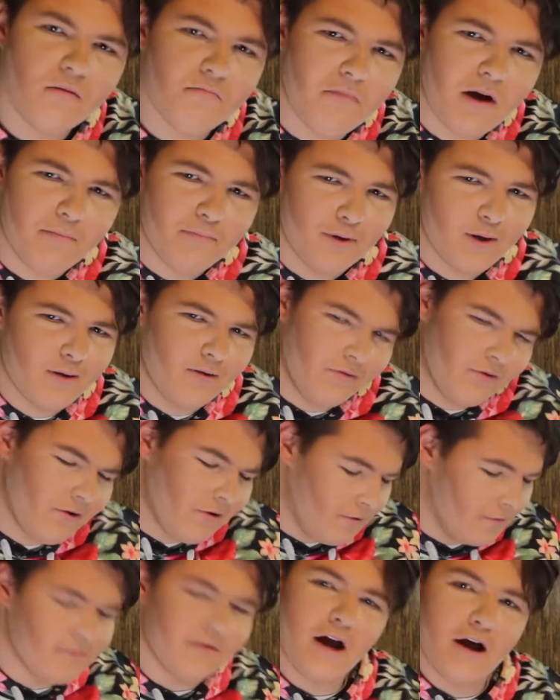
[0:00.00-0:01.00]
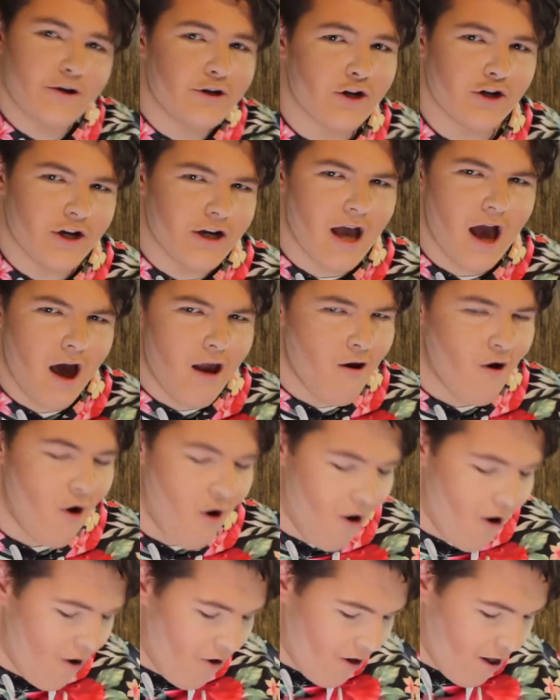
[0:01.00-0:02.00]
my beautiful, not dirty at
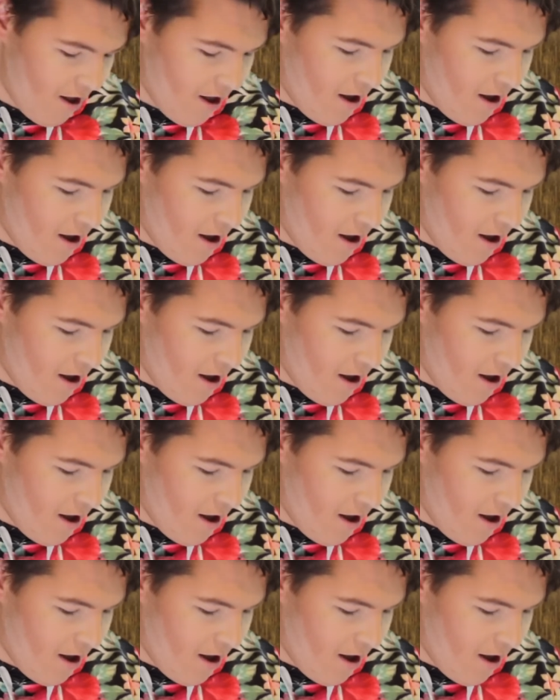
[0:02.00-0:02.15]
all,